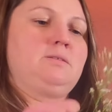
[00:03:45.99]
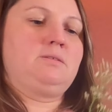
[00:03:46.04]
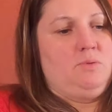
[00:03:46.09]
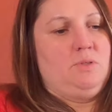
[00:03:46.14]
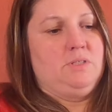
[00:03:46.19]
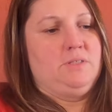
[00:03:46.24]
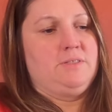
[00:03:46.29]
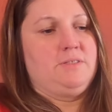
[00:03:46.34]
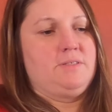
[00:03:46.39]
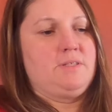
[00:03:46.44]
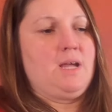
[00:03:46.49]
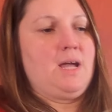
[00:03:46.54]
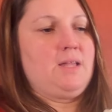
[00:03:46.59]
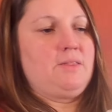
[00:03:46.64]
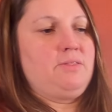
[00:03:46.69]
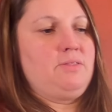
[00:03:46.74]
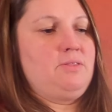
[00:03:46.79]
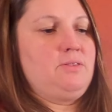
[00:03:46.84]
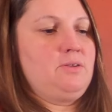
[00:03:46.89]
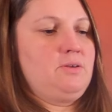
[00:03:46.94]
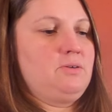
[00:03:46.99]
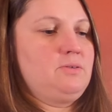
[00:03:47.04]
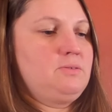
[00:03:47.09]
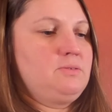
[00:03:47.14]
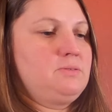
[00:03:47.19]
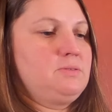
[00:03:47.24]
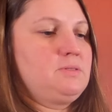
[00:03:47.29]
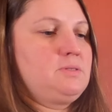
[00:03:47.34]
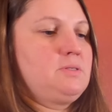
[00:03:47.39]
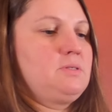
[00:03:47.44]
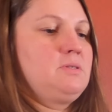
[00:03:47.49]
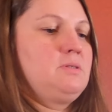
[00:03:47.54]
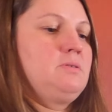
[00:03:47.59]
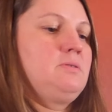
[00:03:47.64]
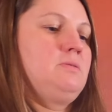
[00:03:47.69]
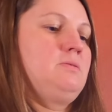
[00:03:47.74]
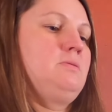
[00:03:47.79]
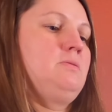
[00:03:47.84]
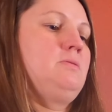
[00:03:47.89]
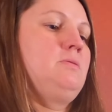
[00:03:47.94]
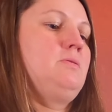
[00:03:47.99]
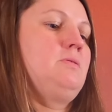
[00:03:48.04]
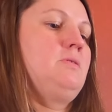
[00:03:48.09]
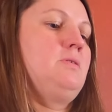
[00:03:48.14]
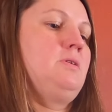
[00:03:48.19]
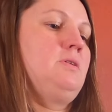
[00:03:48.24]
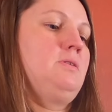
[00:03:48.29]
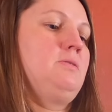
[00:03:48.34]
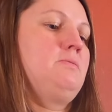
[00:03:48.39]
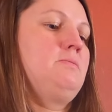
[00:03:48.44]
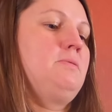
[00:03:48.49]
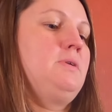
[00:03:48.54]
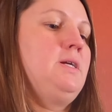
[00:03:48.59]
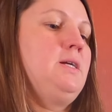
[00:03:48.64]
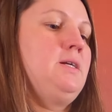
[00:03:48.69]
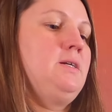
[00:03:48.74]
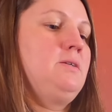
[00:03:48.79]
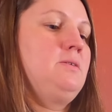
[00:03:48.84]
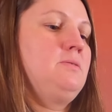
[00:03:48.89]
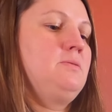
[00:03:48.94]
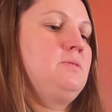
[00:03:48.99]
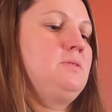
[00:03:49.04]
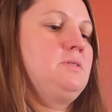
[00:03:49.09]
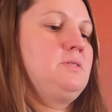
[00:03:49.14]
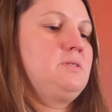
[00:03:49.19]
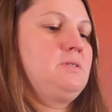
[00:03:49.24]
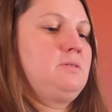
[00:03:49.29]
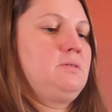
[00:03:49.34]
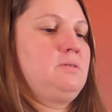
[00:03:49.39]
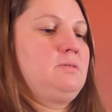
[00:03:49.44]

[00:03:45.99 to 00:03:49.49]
We'll dot those all around.